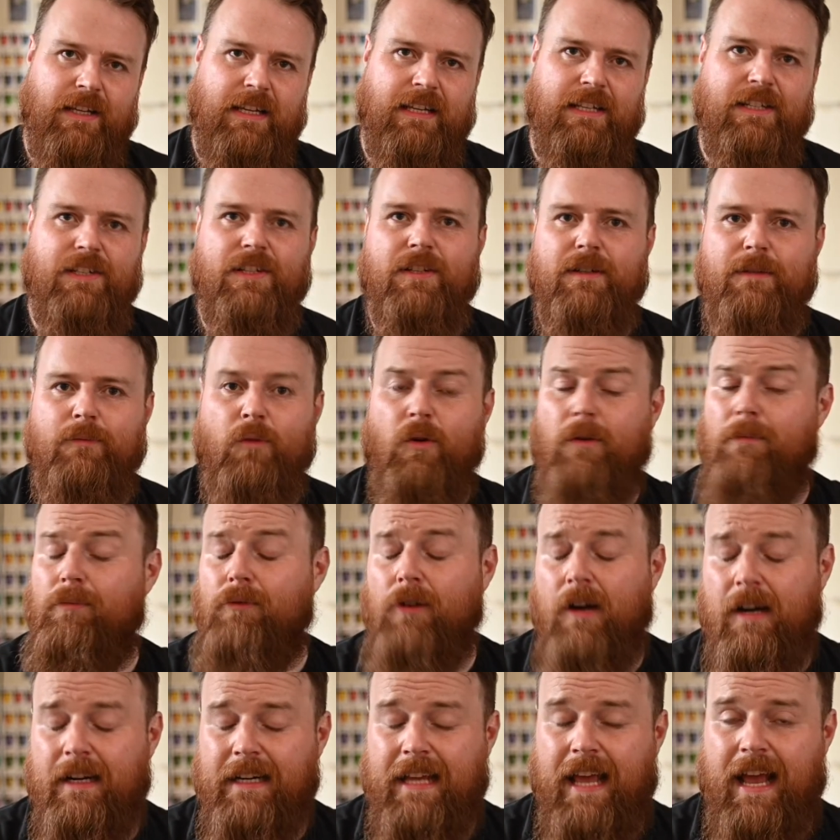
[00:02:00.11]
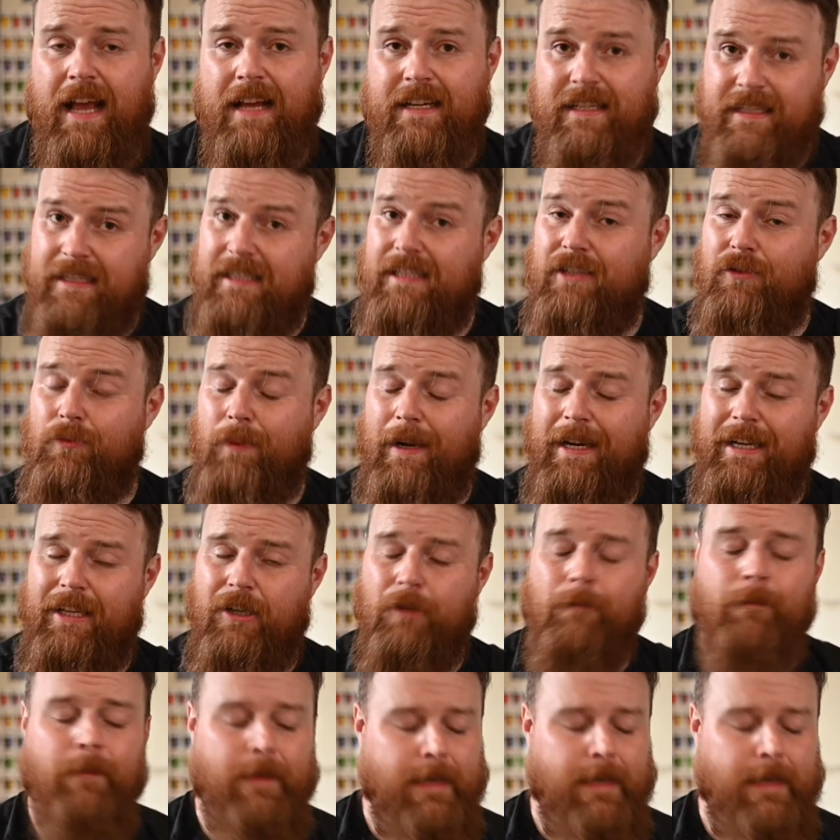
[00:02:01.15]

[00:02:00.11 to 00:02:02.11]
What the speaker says: into more broadcasting, into radio,